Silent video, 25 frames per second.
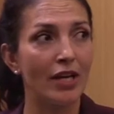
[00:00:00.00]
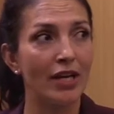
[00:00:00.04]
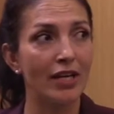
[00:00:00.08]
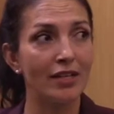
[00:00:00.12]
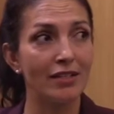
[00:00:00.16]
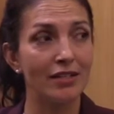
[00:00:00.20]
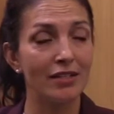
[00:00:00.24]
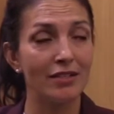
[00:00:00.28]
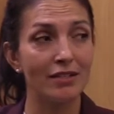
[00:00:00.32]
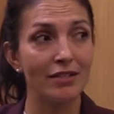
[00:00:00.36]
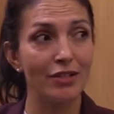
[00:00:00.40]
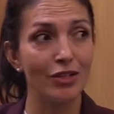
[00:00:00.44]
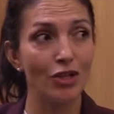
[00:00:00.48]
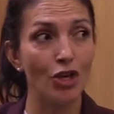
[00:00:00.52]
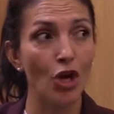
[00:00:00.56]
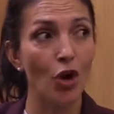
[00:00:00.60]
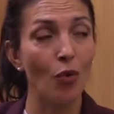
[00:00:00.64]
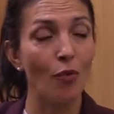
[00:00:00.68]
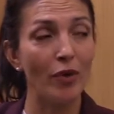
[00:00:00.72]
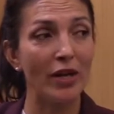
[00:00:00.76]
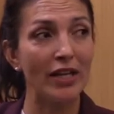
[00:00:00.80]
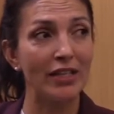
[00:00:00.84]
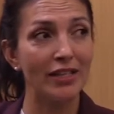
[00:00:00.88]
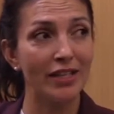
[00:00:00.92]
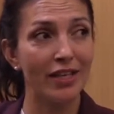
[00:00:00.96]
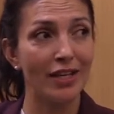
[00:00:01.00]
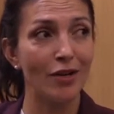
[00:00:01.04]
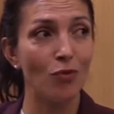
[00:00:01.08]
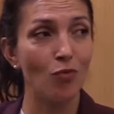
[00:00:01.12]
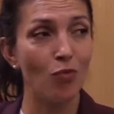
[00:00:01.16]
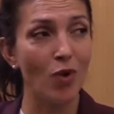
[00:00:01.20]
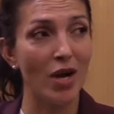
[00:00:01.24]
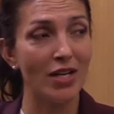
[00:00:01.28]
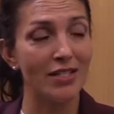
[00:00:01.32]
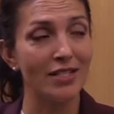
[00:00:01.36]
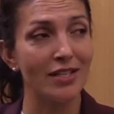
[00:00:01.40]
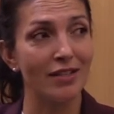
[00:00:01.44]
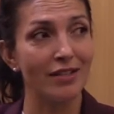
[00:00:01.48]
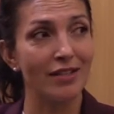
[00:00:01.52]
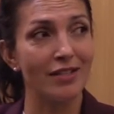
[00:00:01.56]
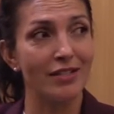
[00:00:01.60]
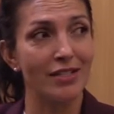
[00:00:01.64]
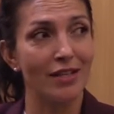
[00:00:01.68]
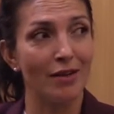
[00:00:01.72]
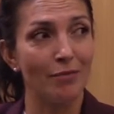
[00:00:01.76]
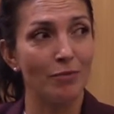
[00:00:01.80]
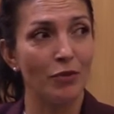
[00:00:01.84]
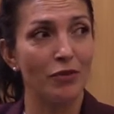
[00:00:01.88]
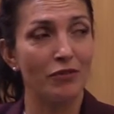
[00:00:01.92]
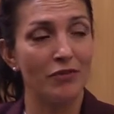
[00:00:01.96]
and knowing that it wasn't the
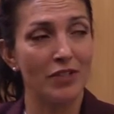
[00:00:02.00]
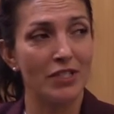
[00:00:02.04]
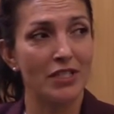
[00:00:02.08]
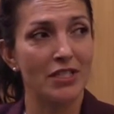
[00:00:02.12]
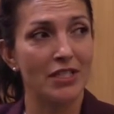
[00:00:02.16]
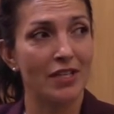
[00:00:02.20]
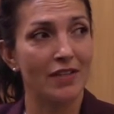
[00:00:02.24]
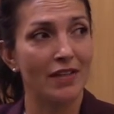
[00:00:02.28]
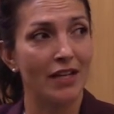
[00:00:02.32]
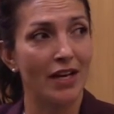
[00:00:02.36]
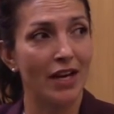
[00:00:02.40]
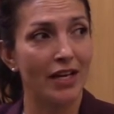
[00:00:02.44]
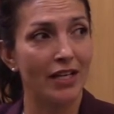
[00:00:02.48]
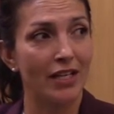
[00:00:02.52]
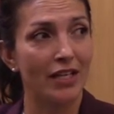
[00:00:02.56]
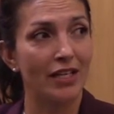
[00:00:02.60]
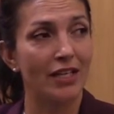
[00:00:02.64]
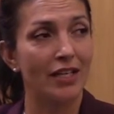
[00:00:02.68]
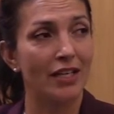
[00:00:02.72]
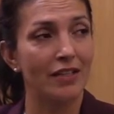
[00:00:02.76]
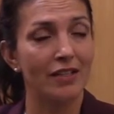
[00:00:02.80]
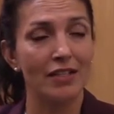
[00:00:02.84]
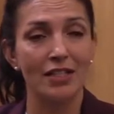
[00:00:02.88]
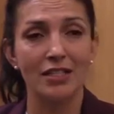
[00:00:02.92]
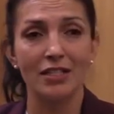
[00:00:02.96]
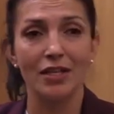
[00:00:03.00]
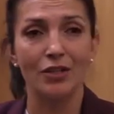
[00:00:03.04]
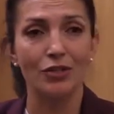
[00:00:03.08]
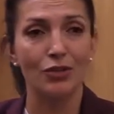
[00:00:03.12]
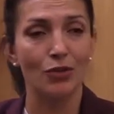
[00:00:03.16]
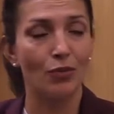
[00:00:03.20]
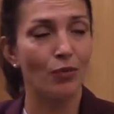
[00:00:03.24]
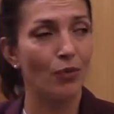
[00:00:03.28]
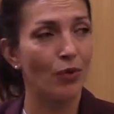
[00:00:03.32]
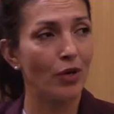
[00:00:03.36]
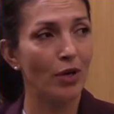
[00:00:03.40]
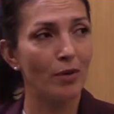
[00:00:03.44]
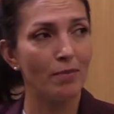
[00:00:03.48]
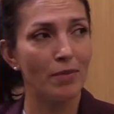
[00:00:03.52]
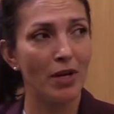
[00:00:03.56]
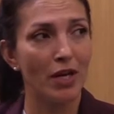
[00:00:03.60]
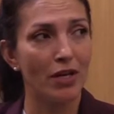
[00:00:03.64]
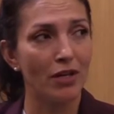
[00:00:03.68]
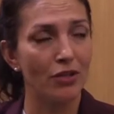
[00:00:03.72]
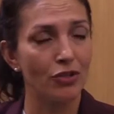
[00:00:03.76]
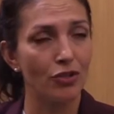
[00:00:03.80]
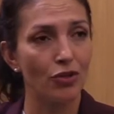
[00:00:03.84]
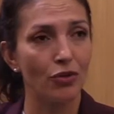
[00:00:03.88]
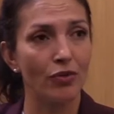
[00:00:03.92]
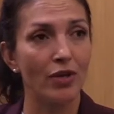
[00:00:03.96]
type of visa that I needed, they said, don't worry
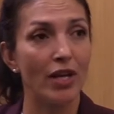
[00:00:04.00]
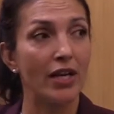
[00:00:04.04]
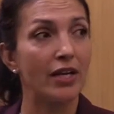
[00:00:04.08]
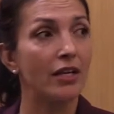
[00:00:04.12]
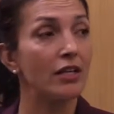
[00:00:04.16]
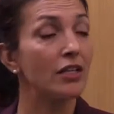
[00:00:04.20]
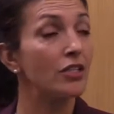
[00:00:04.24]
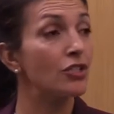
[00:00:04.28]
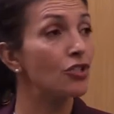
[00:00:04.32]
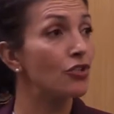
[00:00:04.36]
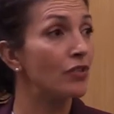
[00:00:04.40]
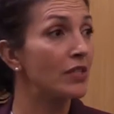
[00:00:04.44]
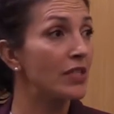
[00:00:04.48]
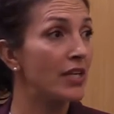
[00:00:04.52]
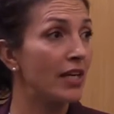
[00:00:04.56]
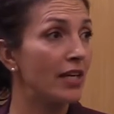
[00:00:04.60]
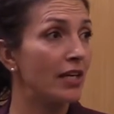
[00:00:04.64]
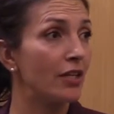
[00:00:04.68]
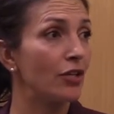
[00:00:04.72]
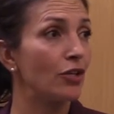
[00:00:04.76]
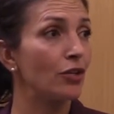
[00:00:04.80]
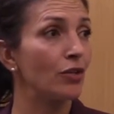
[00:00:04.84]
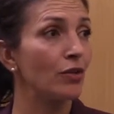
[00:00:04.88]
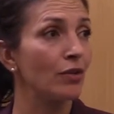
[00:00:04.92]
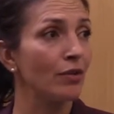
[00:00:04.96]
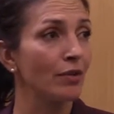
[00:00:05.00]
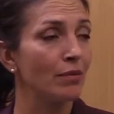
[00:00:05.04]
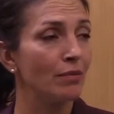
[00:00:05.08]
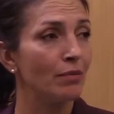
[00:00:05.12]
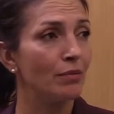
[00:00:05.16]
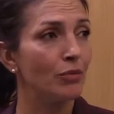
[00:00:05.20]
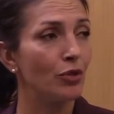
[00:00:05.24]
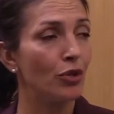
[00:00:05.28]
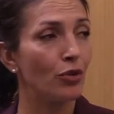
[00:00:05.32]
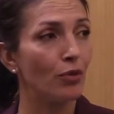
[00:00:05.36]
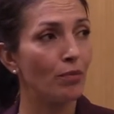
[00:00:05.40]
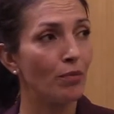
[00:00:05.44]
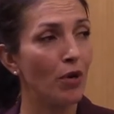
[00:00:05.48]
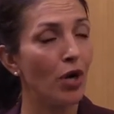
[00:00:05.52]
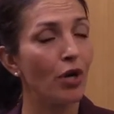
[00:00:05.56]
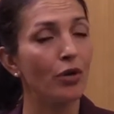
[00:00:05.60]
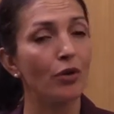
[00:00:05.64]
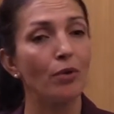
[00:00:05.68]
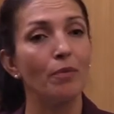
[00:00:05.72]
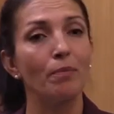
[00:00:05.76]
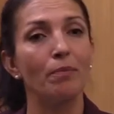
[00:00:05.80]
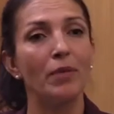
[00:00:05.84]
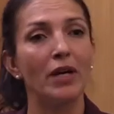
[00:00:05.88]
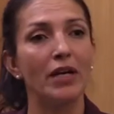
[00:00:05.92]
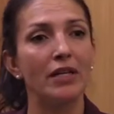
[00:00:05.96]
about it, you're not an entertainer, you're a
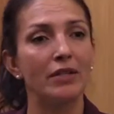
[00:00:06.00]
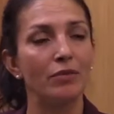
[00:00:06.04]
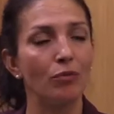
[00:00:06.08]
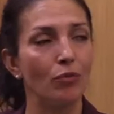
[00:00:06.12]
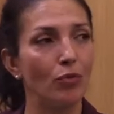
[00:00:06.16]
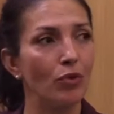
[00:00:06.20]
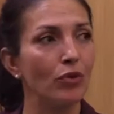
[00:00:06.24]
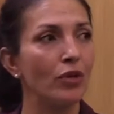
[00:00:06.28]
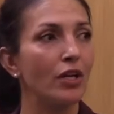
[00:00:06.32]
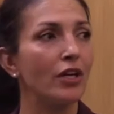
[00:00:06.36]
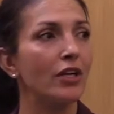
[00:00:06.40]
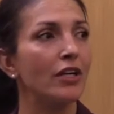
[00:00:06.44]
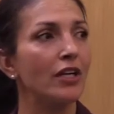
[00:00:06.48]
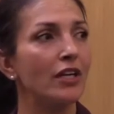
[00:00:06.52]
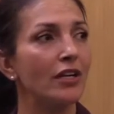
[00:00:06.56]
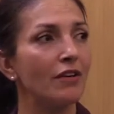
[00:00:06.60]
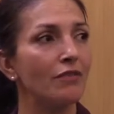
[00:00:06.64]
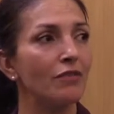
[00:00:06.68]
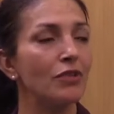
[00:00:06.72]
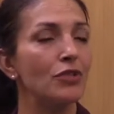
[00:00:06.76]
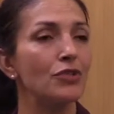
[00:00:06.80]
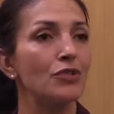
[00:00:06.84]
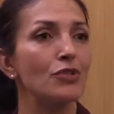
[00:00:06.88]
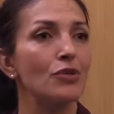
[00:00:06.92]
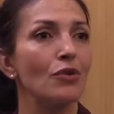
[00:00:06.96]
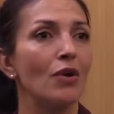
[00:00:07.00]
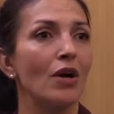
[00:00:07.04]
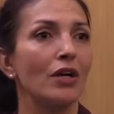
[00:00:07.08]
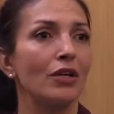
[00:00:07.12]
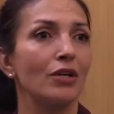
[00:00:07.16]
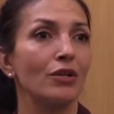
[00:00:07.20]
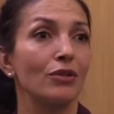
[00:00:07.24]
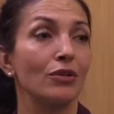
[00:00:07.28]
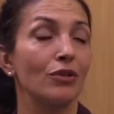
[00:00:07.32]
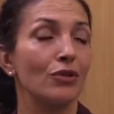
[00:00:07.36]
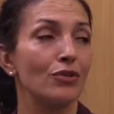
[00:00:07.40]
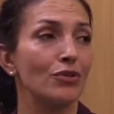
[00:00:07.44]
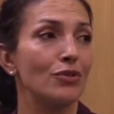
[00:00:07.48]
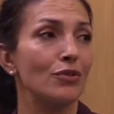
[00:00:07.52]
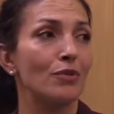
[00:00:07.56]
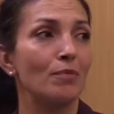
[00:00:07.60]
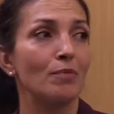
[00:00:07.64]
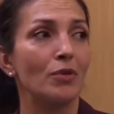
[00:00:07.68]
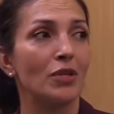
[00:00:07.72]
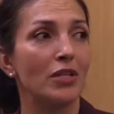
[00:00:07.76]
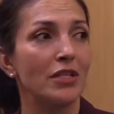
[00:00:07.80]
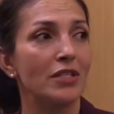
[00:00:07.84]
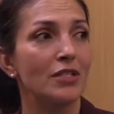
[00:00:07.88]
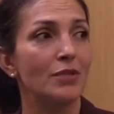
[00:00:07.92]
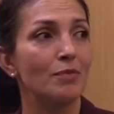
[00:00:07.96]
model, but we're going to give you, so I couldn't go to the
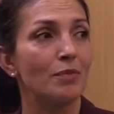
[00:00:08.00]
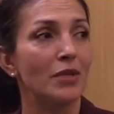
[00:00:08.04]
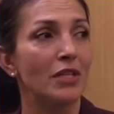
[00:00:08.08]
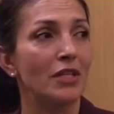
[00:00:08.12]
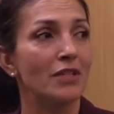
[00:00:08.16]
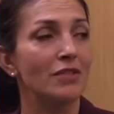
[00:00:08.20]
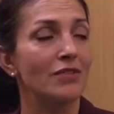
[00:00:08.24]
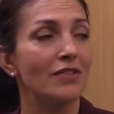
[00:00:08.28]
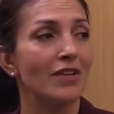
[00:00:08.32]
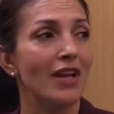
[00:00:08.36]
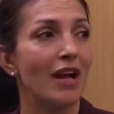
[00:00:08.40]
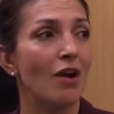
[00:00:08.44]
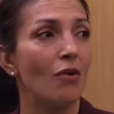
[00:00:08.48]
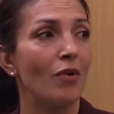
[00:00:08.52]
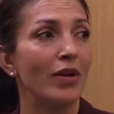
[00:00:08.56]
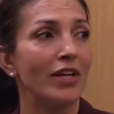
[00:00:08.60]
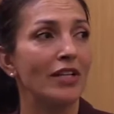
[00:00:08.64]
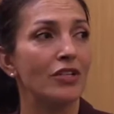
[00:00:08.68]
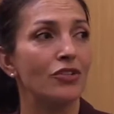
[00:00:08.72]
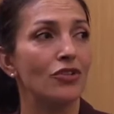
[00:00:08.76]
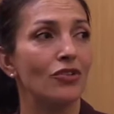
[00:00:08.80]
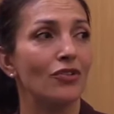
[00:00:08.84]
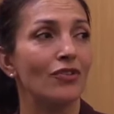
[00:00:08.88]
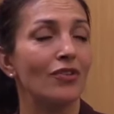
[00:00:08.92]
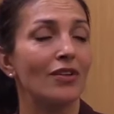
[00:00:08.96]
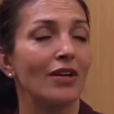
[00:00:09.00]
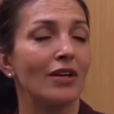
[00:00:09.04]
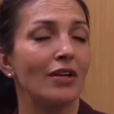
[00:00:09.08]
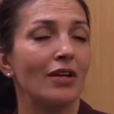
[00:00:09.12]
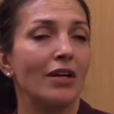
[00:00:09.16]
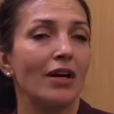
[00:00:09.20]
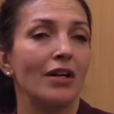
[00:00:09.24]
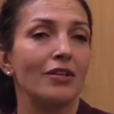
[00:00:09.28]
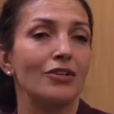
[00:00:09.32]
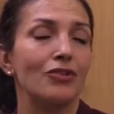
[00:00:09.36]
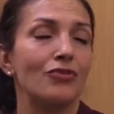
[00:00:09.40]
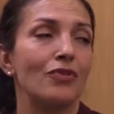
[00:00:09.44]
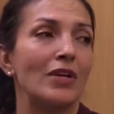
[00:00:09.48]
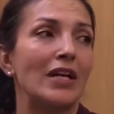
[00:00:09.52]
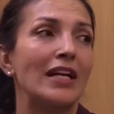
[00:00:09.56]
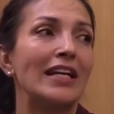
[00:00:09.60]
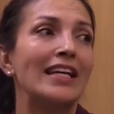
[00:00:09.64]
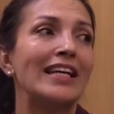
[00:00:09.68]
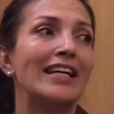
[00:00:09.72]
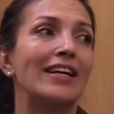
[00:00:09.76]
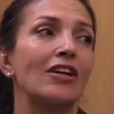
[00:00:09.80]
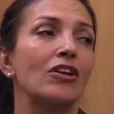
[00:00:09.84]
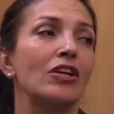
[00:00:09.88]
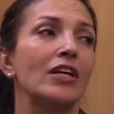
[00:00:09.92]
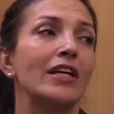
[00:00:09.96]
police because now I entered the country
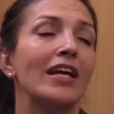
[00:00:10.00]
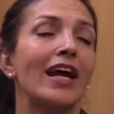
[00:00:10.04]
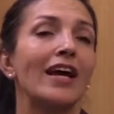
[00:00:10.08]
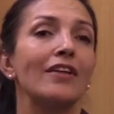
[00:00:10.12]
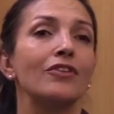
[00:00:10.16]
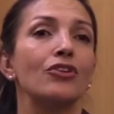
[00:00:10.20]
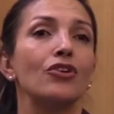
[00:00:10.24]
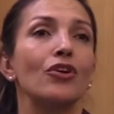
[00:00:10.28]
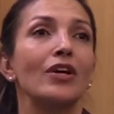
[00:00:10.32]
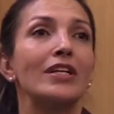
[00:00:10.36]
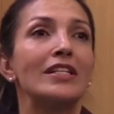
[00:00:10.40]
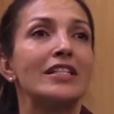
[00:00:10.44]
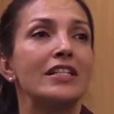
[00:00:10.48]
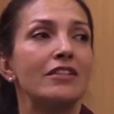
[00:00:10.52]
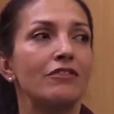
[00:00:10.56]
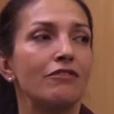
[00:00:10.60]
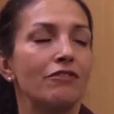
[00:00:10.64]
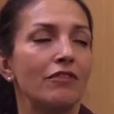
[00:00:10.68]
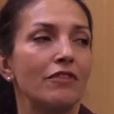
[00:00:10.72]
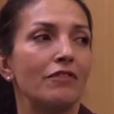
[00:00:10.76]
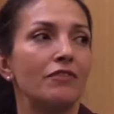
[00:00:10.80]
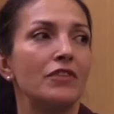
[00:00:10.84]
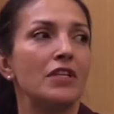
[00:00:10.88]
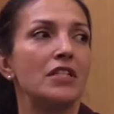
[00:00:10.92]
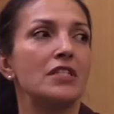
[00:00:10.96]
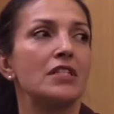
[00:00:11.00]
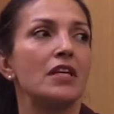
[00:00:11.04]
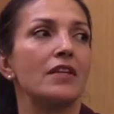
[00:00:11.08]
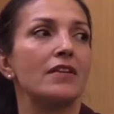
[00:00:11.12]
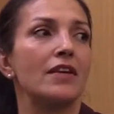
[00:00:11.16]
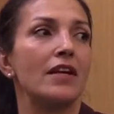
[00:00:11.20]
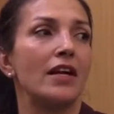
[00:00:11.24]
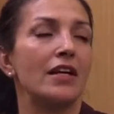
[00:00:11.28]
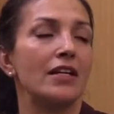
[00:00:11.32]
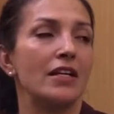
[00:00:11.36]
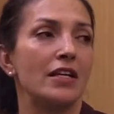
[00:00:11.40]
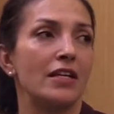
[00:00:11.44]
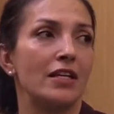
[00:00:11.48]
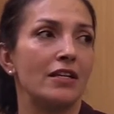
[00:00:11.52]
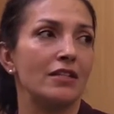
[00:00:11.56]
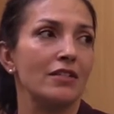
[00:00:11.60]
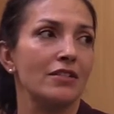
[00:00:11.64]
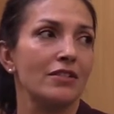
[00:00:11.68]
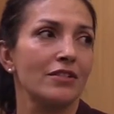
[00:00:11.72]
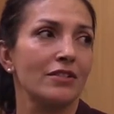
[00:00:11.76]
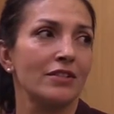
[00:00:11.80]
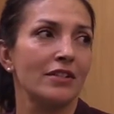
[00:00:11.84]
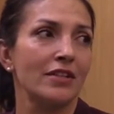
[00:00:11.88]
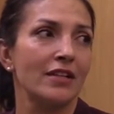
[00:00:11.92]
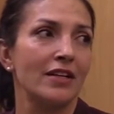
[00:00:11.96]
legally under a different visa that I needed,
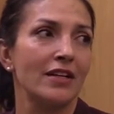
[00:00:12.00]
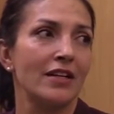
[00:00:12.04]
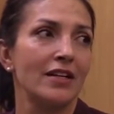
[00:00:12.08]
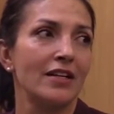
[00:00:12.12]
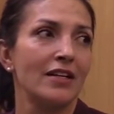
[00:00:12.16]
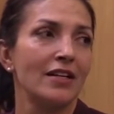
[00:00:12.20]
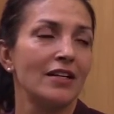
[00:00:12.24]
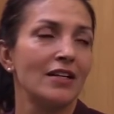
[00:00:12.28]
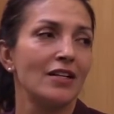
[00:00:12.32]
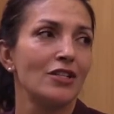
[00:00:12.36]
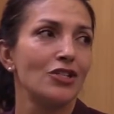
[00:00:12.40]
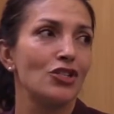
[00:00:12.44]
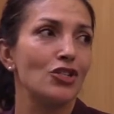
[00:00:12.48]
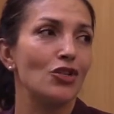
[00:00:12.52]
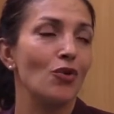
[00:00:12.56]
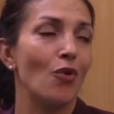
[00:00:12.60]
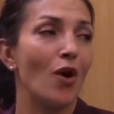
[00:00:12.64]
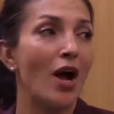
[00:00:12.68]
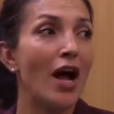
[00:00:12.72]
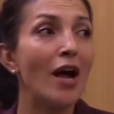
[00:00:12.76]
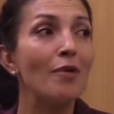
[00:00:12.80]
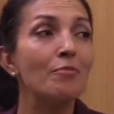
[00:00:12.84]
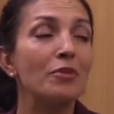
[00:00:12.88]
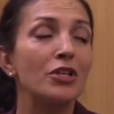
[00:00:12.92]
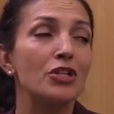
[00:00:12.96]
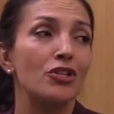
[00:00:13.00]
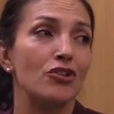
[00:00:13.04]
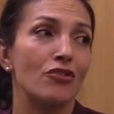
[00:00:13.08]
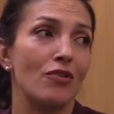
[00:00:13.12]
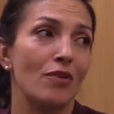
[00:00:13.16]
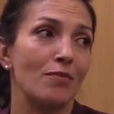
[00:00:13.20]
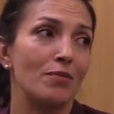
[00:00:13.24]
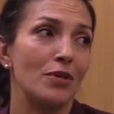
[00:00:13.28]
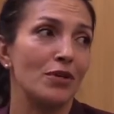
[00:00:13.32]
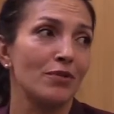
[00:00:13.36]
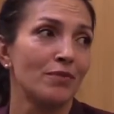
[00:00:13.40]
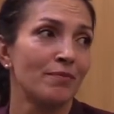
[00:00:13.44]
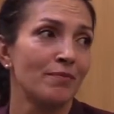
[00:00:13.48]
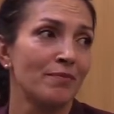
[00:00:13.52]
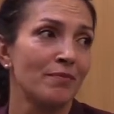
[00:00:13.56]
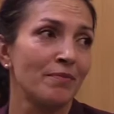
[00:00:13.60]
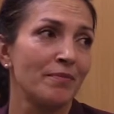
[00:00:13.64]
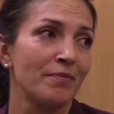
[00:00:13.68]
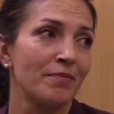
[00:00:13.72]
so I'm in trouble.